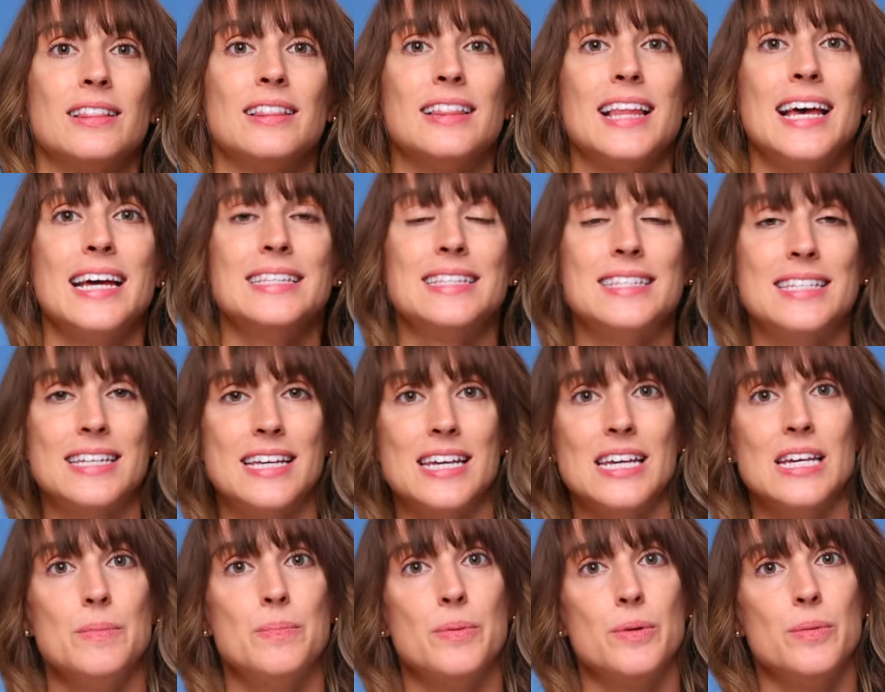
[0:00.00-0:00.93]
Let's
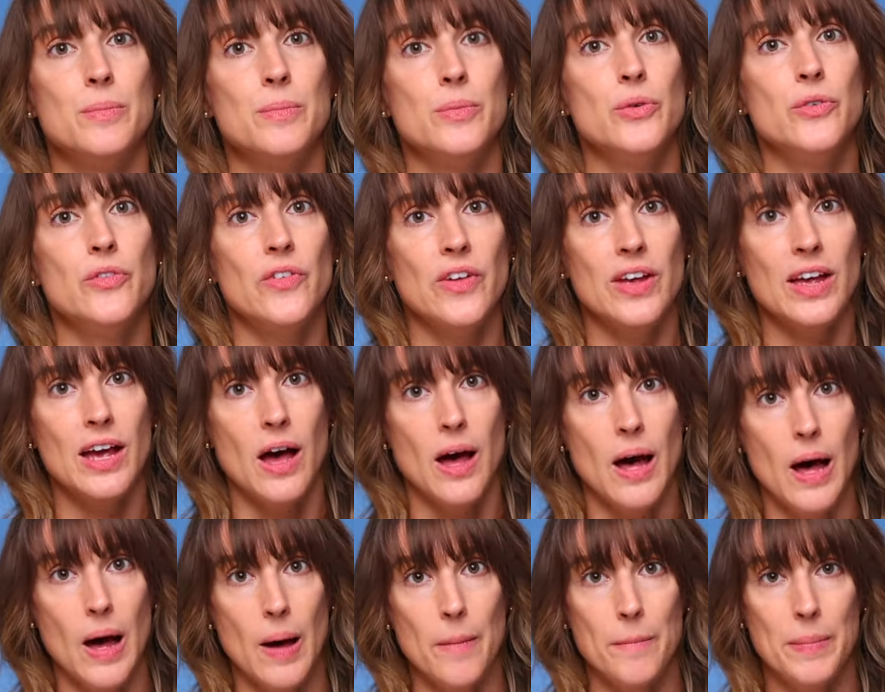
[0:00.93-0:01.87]
keep moving
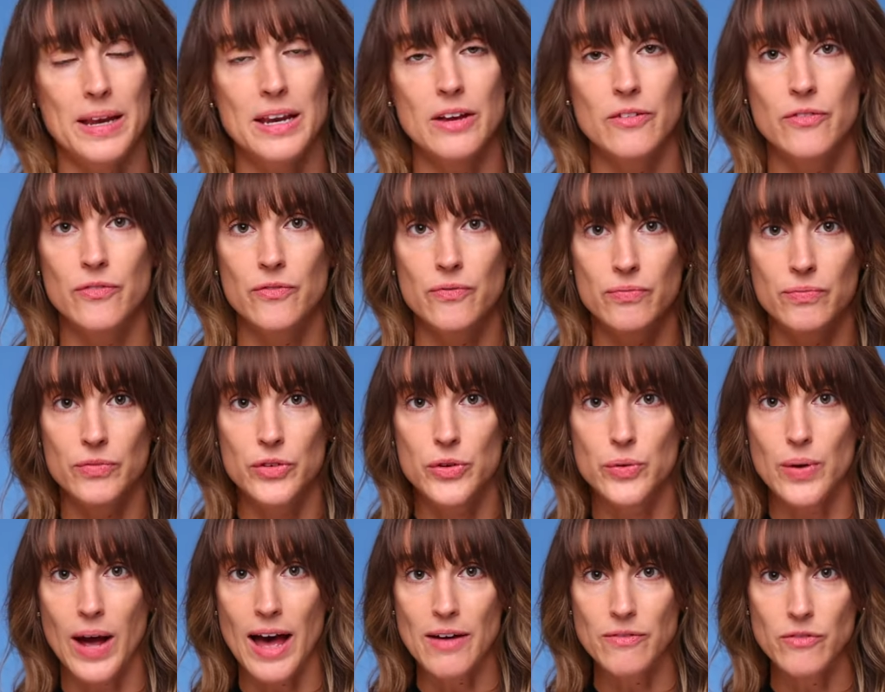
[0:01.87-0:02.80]
up. And if
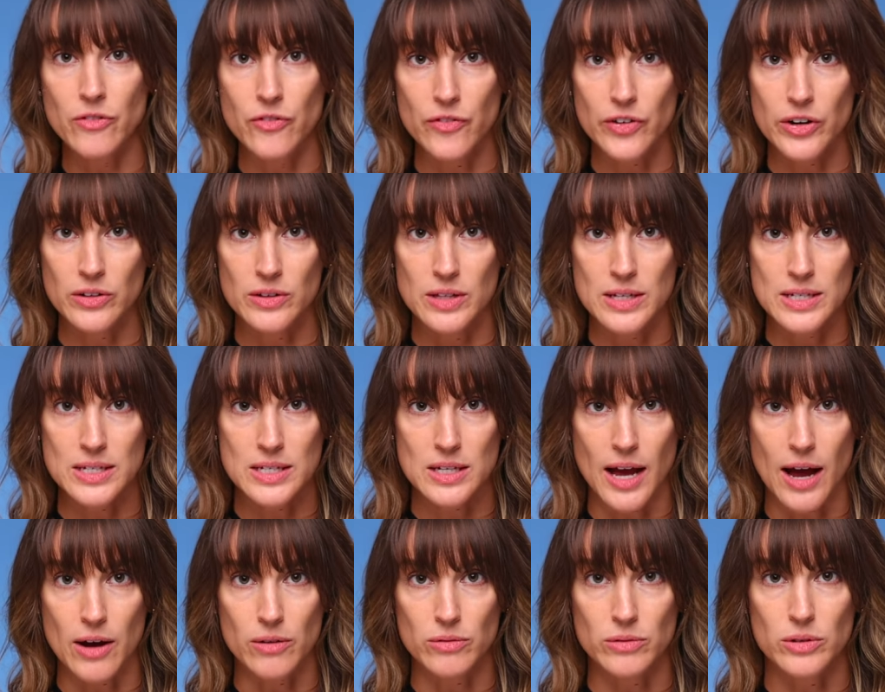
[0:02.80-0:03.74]
you haven't figured this
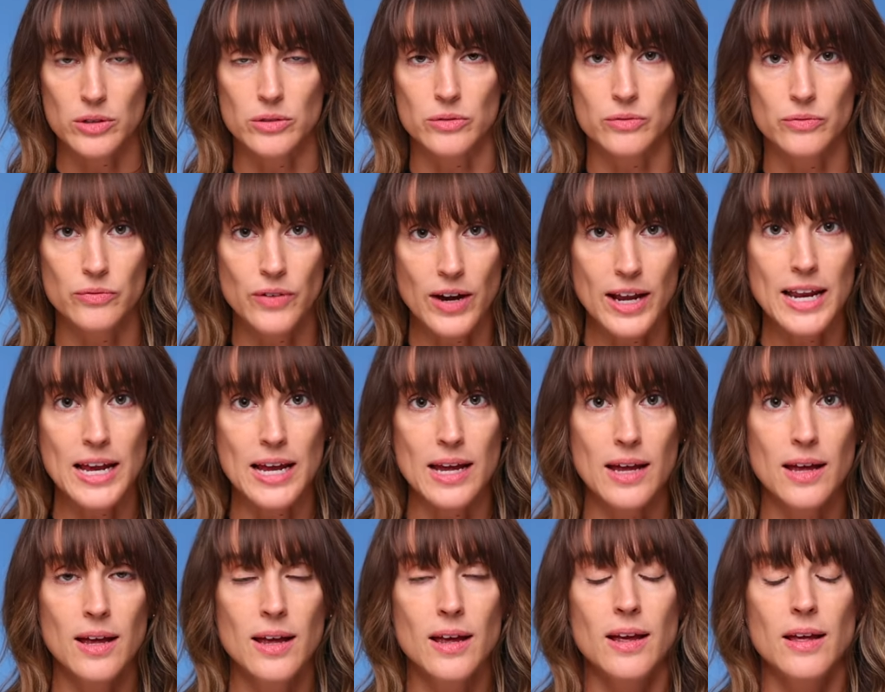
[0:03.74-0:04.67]
out
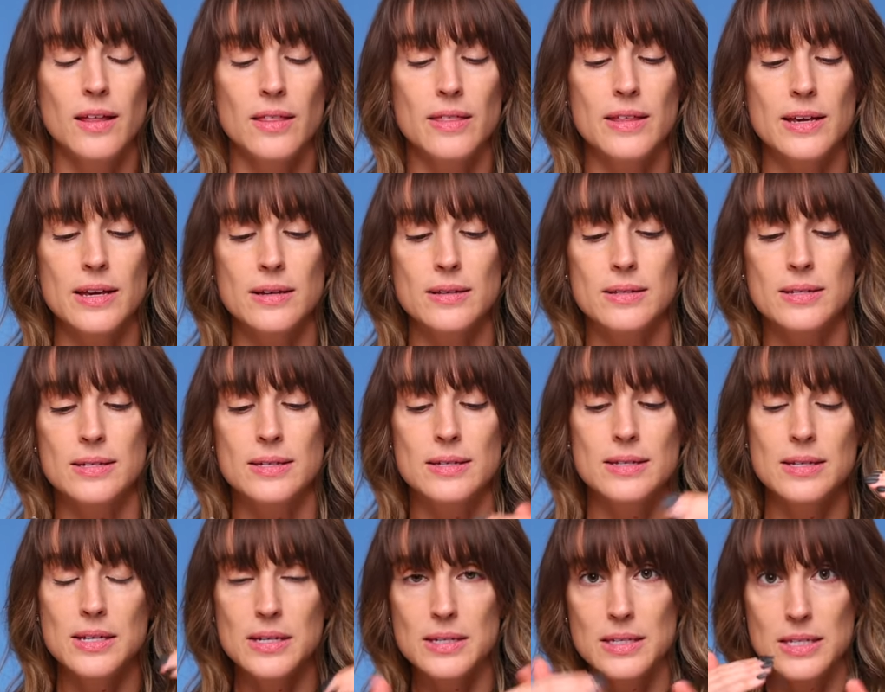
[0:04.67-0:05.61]
already, the
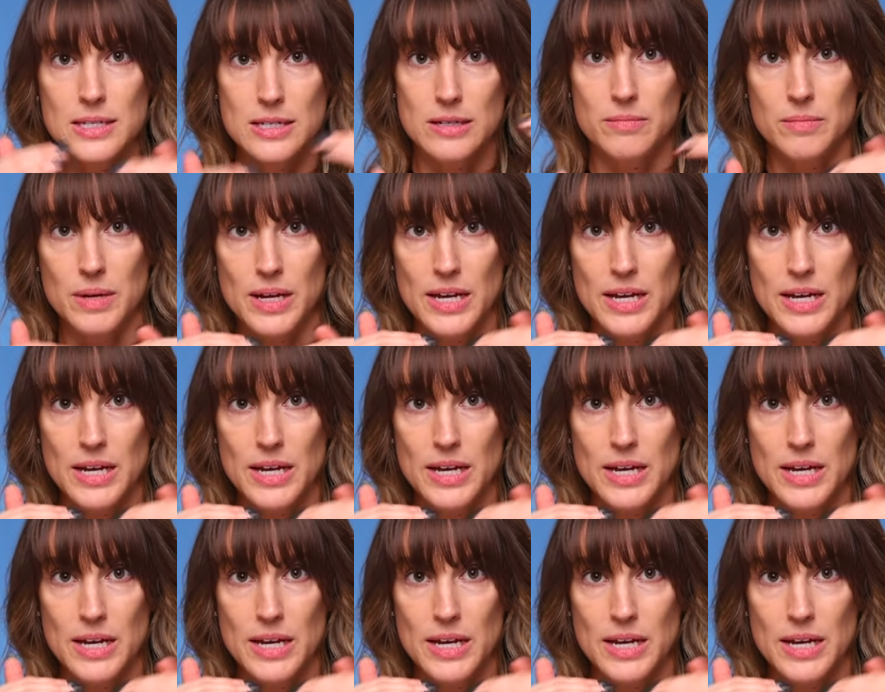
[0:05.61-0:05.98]
system